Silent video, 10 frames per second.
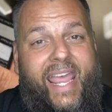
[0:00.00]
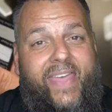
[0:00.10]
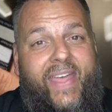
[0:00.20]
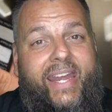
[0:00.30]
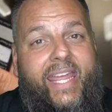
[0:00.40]

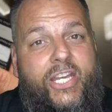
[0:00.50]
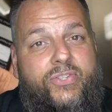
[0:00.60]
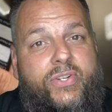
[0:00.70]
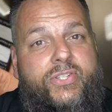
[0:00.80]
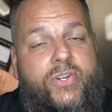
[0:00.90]
and that
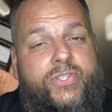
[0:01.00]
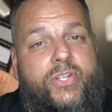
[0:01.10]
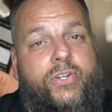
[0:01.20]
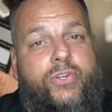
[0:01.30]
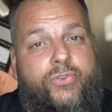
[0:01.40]
interest starts
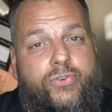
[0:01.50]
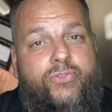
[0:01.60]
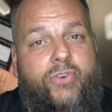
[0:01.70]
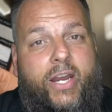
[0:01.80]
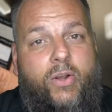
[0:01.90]
to accrue
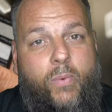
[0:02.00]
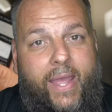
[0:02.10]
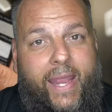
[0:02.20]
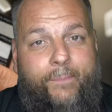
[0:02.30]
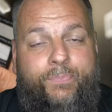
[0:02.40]
right
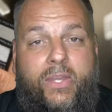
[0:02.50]
away.